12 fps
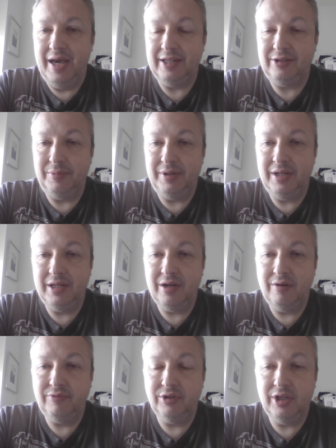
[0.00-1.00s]
at the beginning
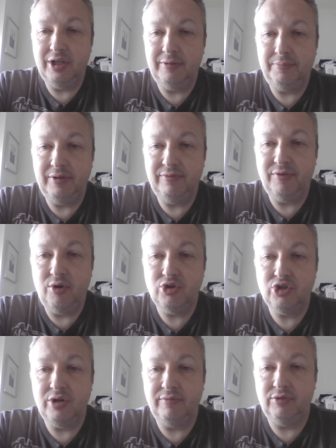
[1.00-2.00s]
of the Let It Be
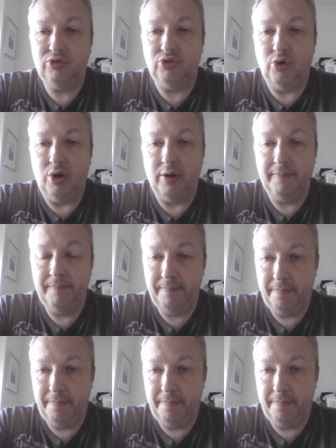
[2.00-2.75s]
version of the song,